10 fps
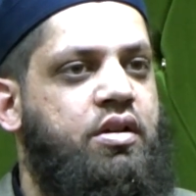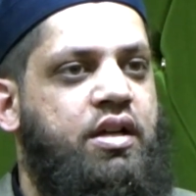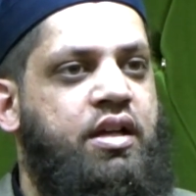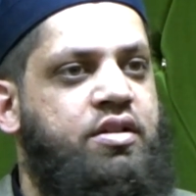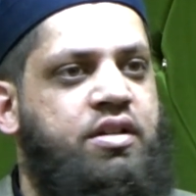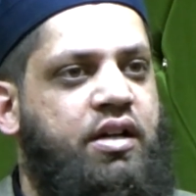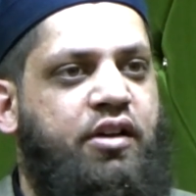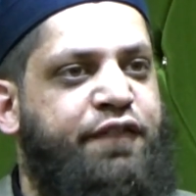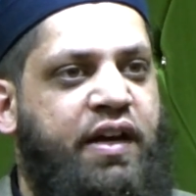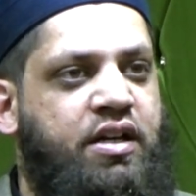He's not
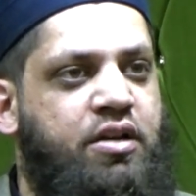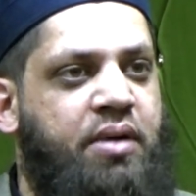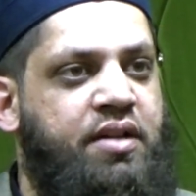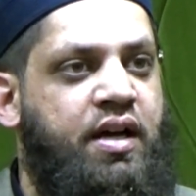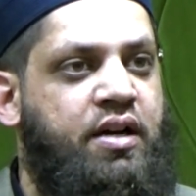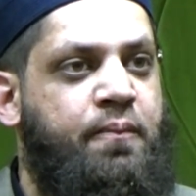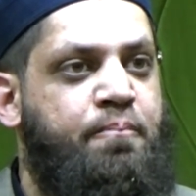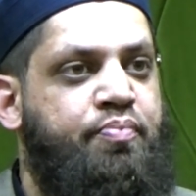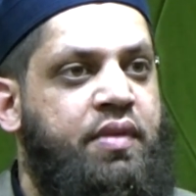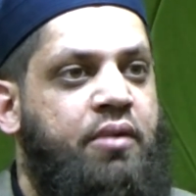affected by
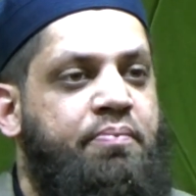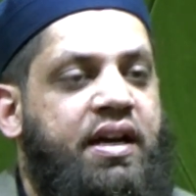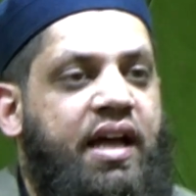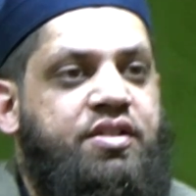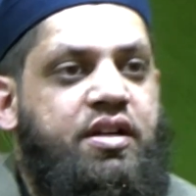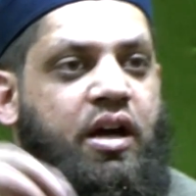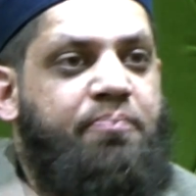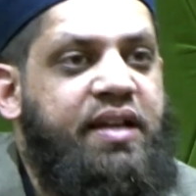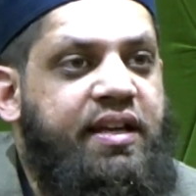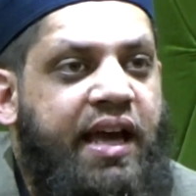that. But as an
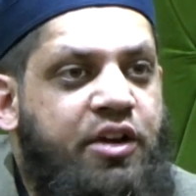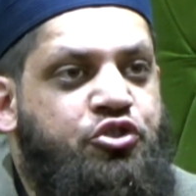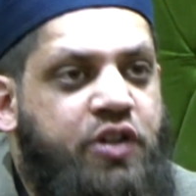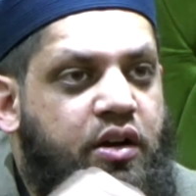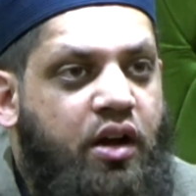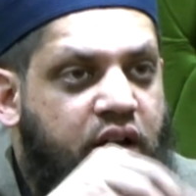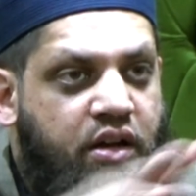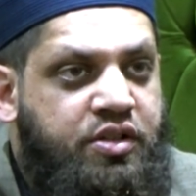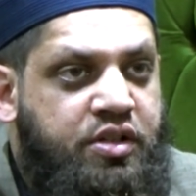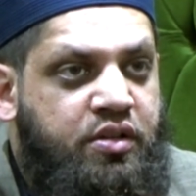obligation on
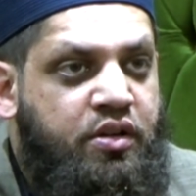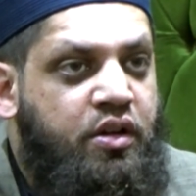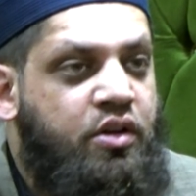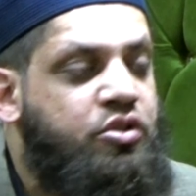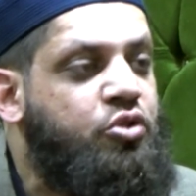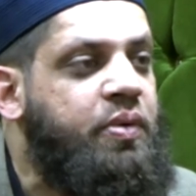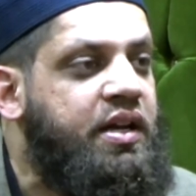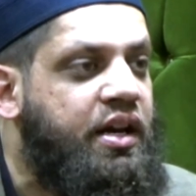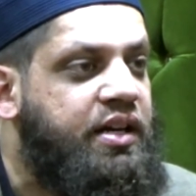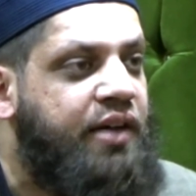us, do we
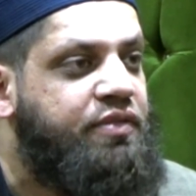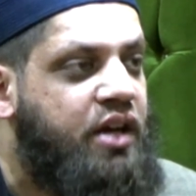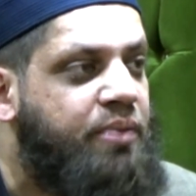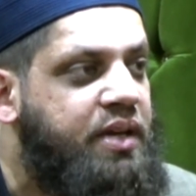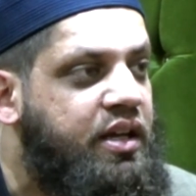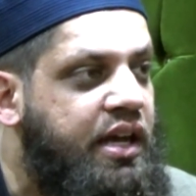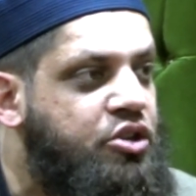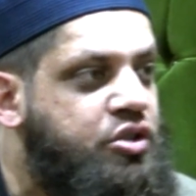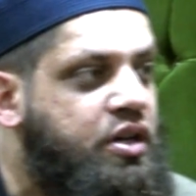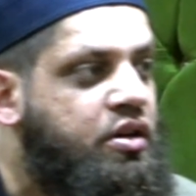not have an
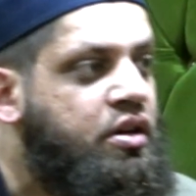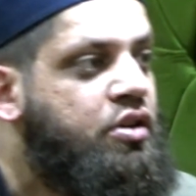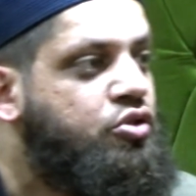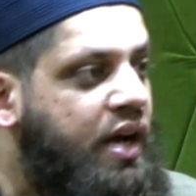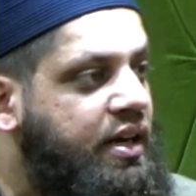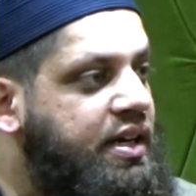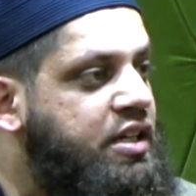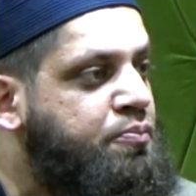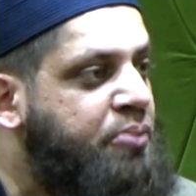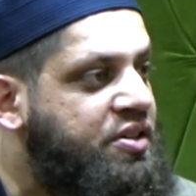obligation to at
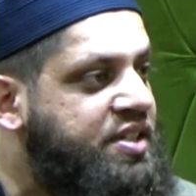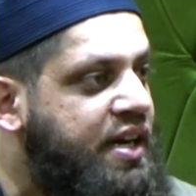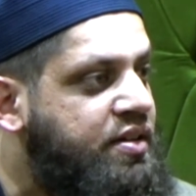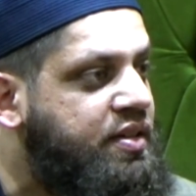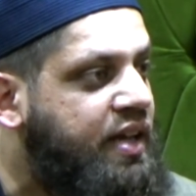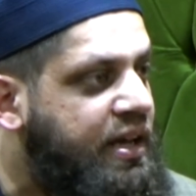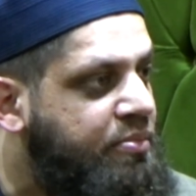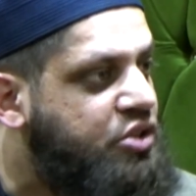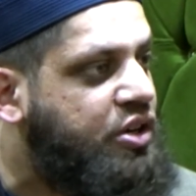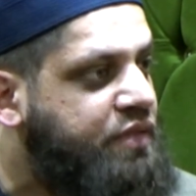least present the
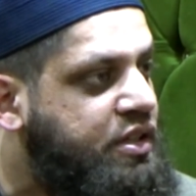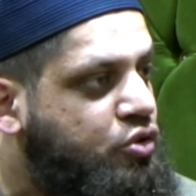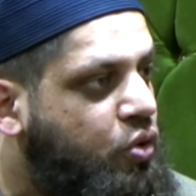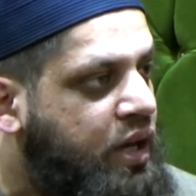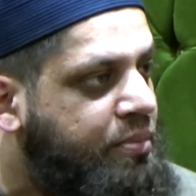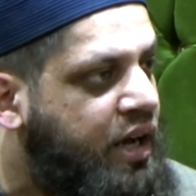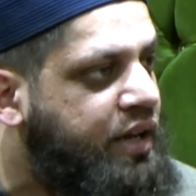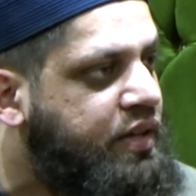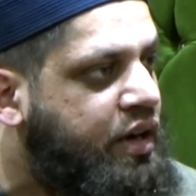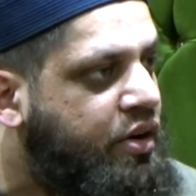image of these ulama
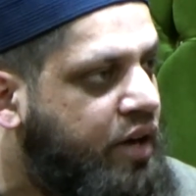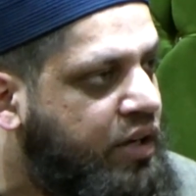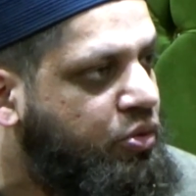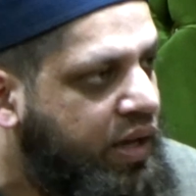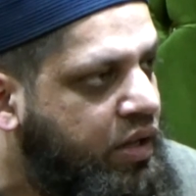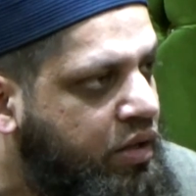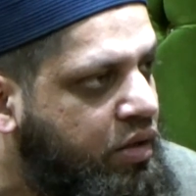in the correct way?